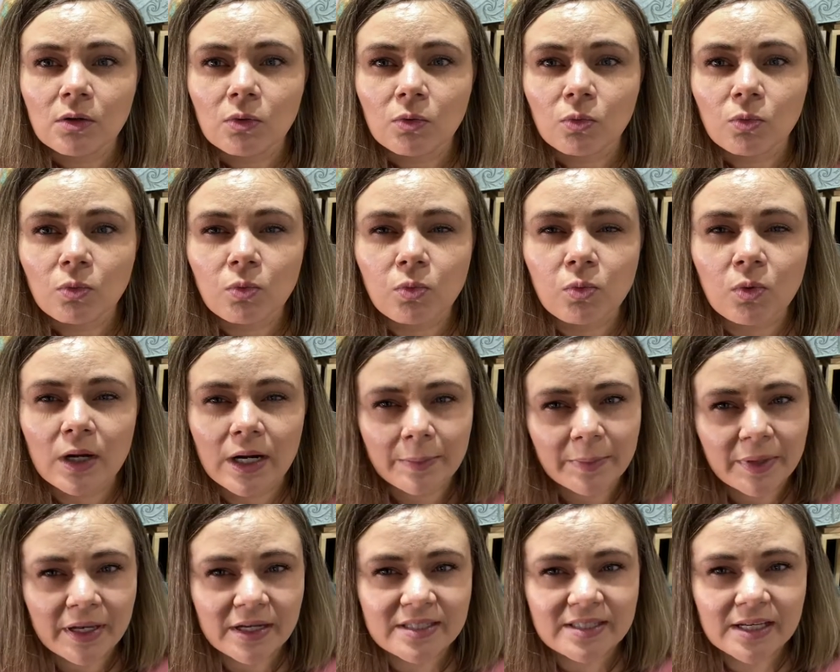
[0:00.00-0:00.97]
what I'm
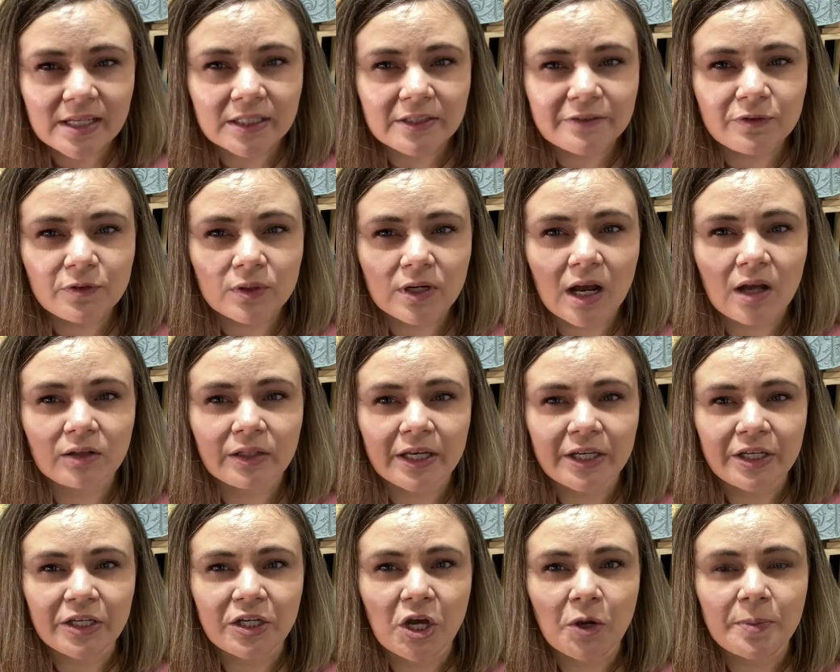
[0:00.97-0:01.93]
going to sell it for, I'll let
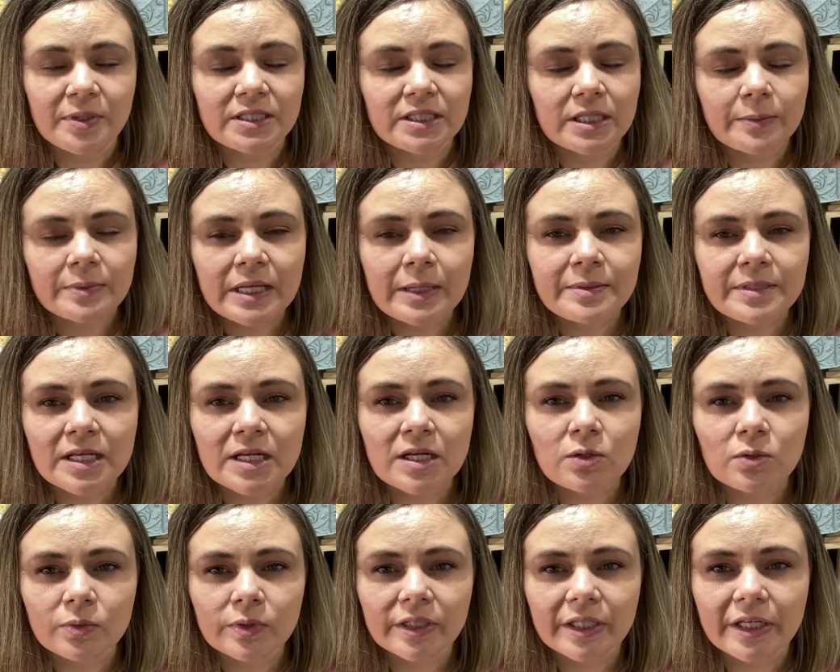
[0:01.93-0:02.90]
you know. But sometimes I
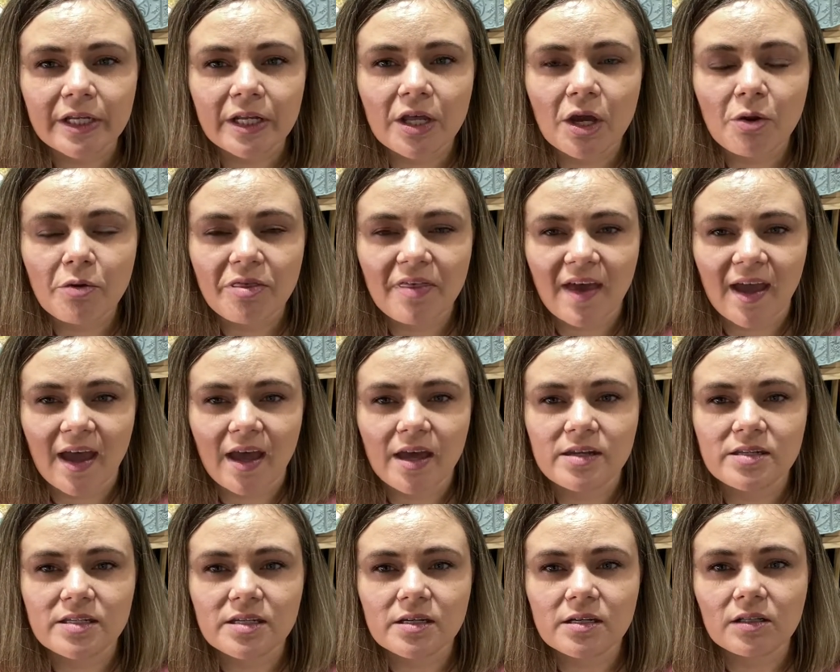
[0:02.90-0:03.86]
don't really know that
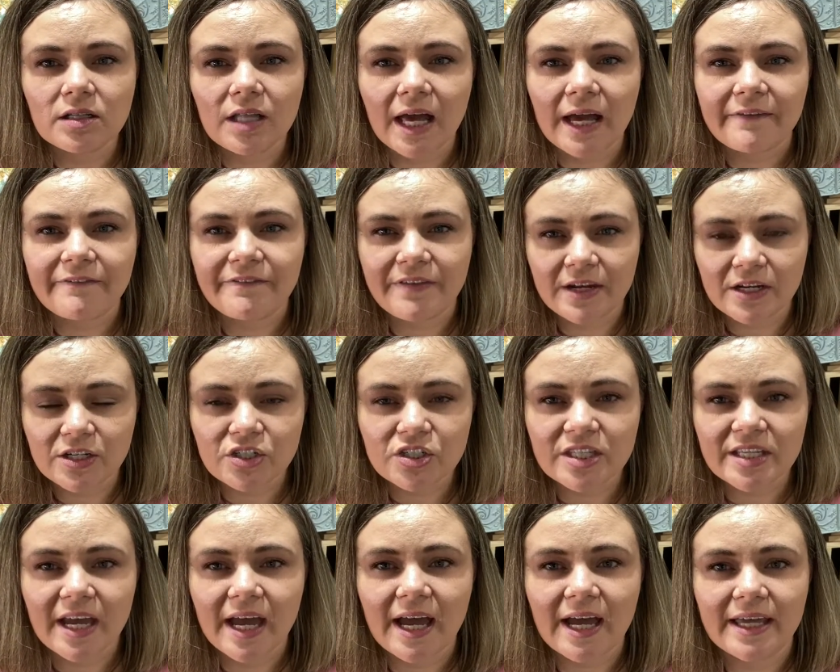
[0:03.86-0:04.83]
until I finish
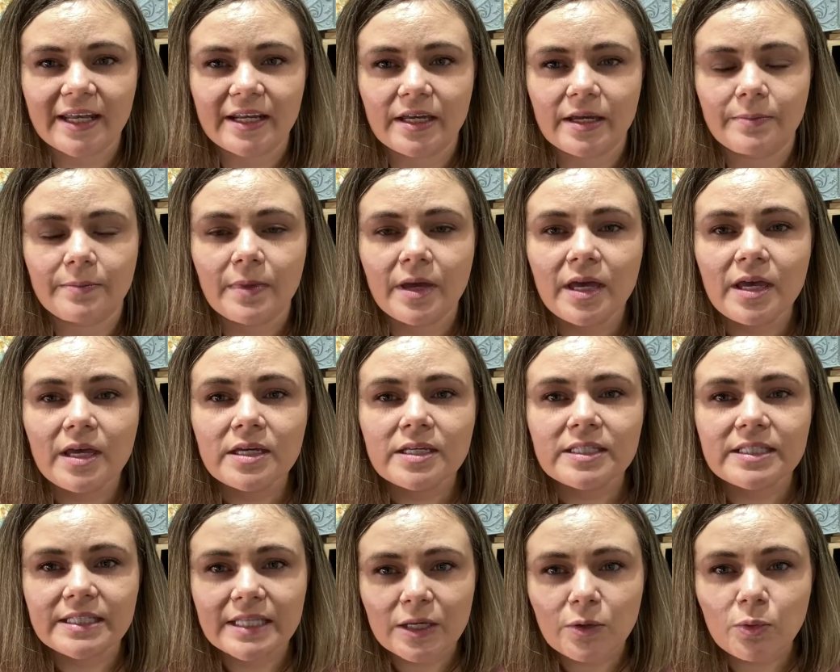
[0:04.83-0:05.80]
the item,
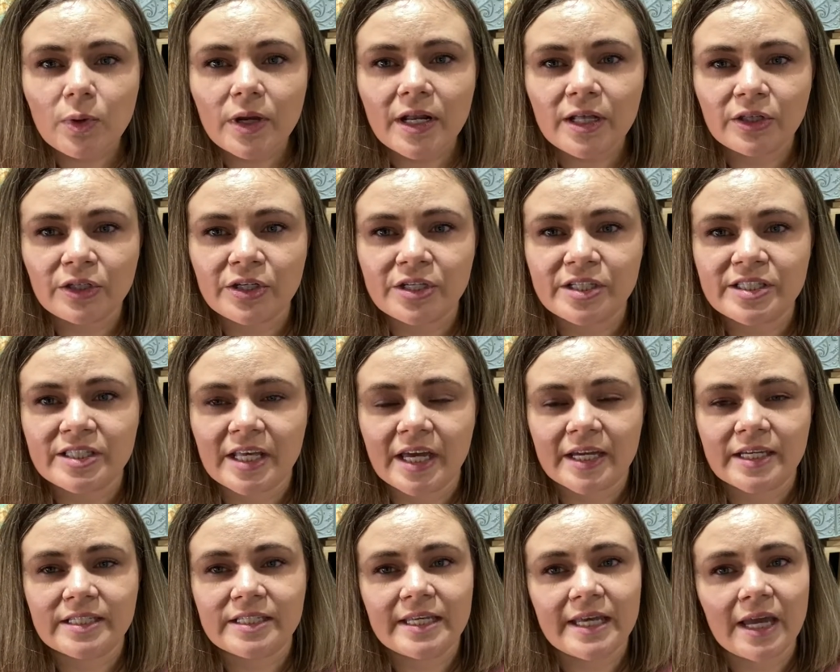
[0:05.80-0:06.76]
see what it looks
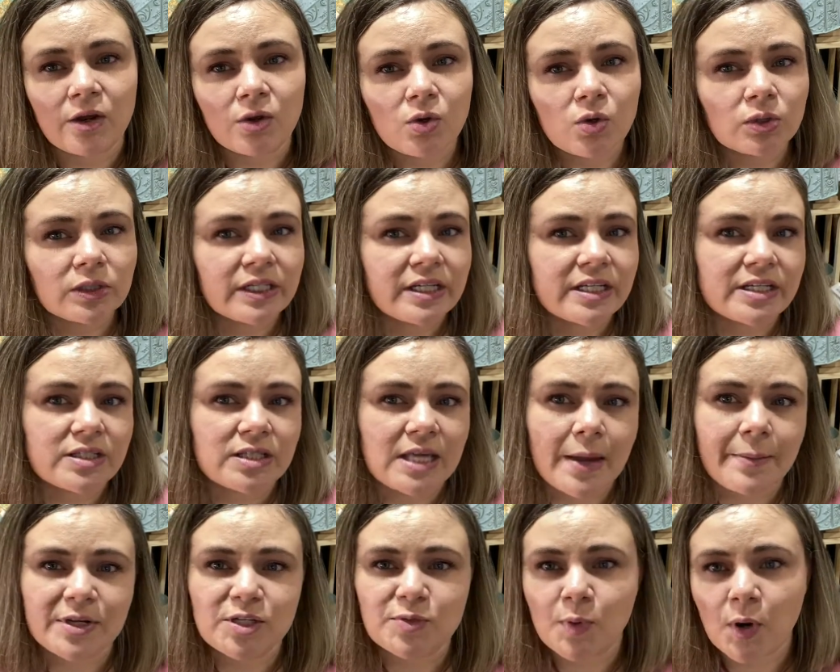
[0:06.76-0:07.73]
like, see how cool it is, how
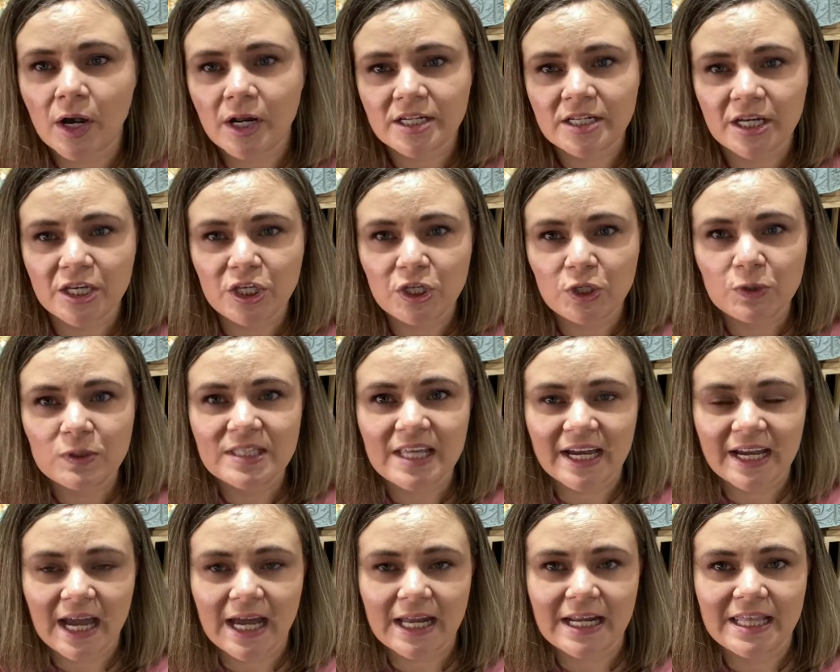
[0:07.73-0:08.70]
much product I use,
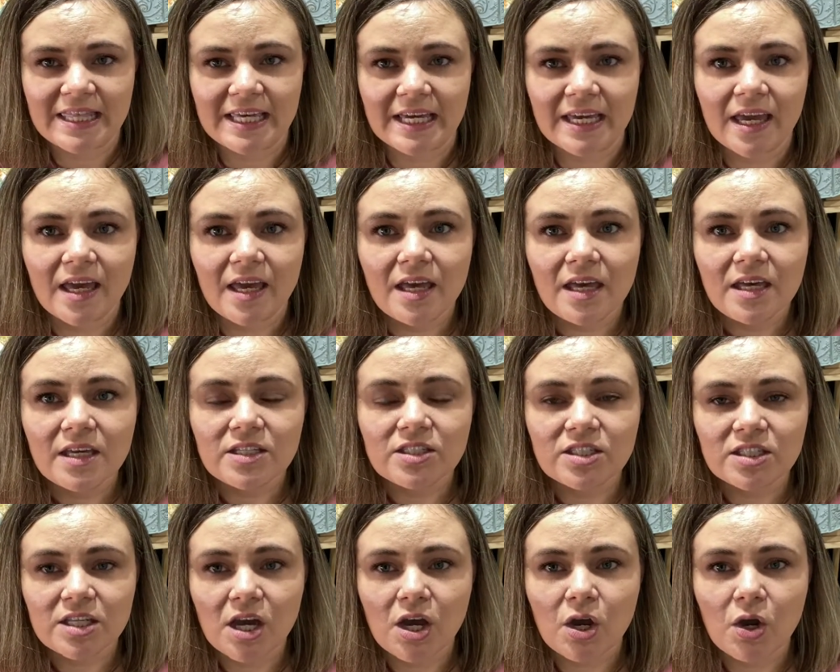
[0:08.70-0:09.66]
that kind of thing.
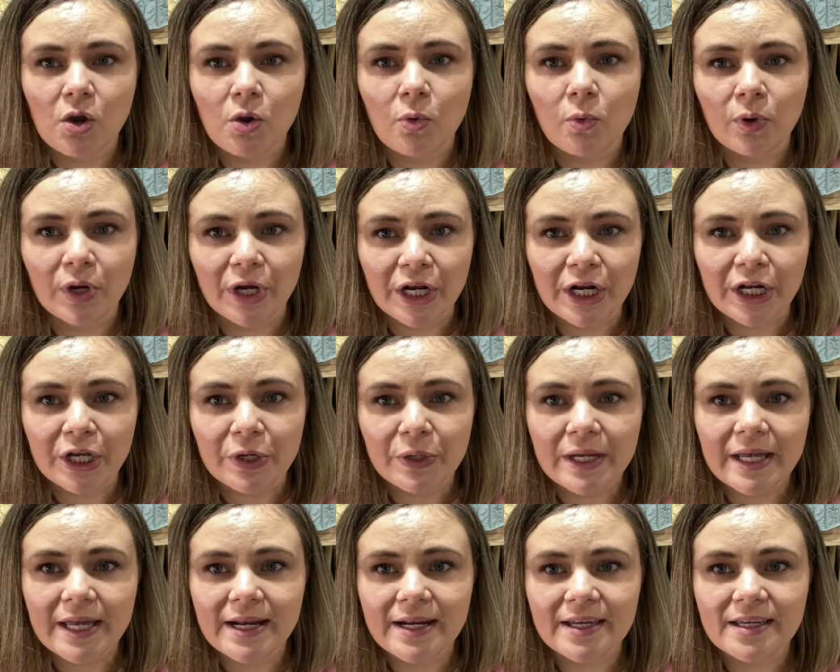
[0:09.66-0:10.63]
So we're going to go
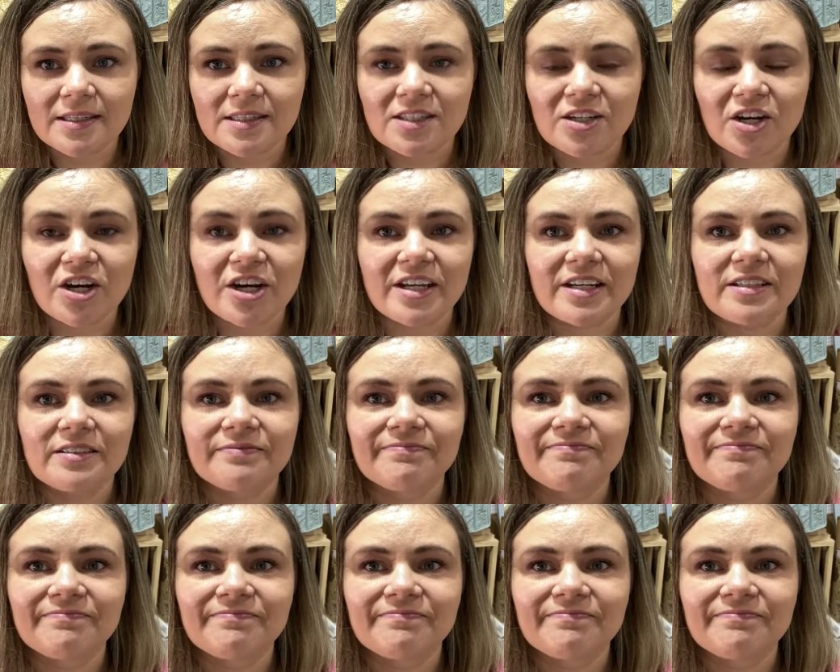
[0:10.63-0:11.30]
ahead and get started.